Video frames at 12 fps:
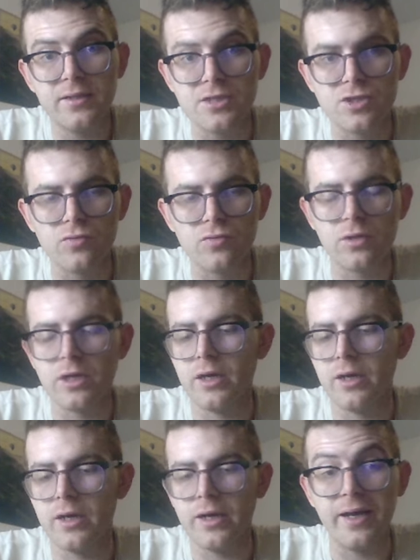this rook,
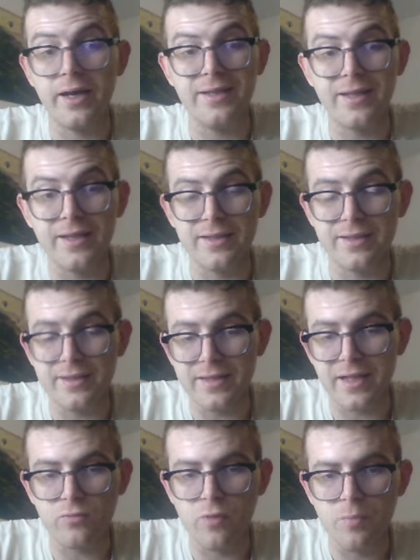
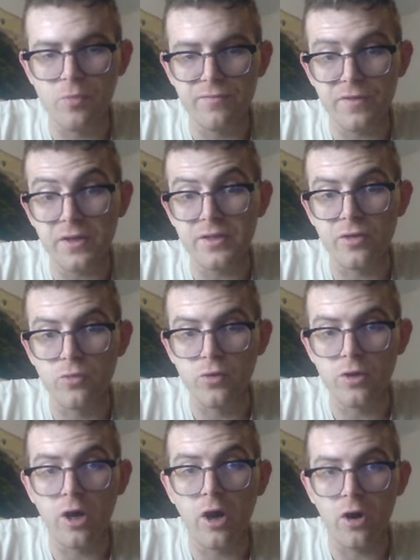that we move the
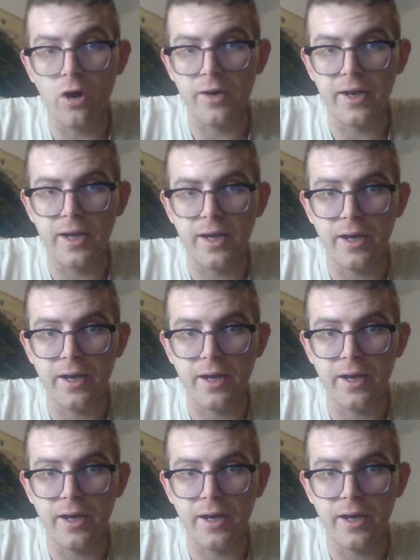rook on